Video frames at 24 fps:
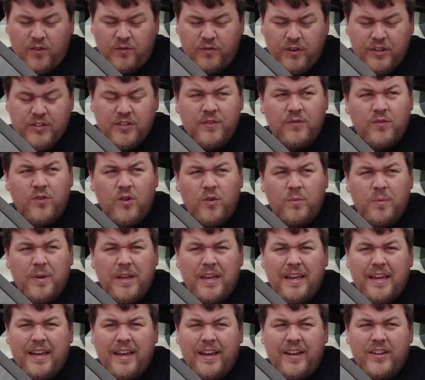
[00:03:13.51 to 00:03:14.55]
fixing for
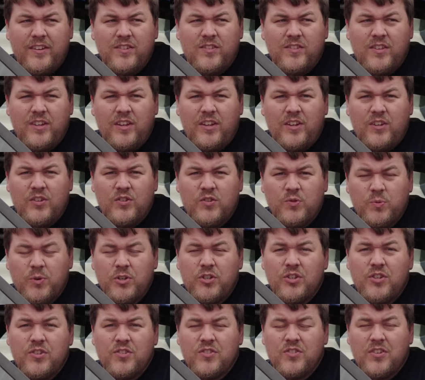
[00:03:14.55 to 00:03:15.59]
me is the
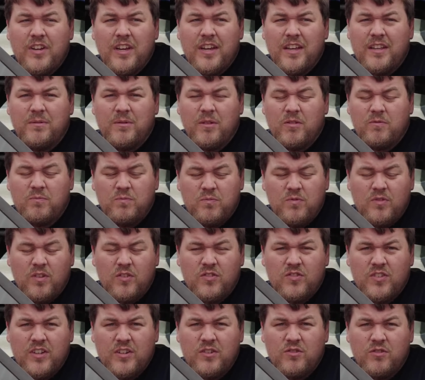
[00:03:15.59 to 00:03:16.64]
switches in the
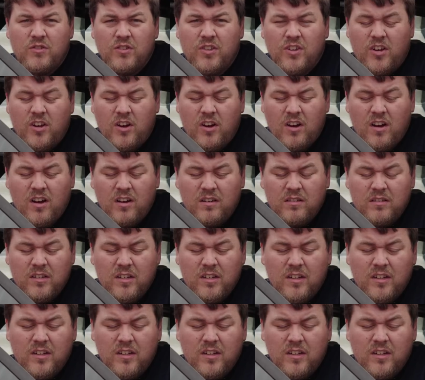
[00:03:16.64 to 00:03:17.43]
centre of the car.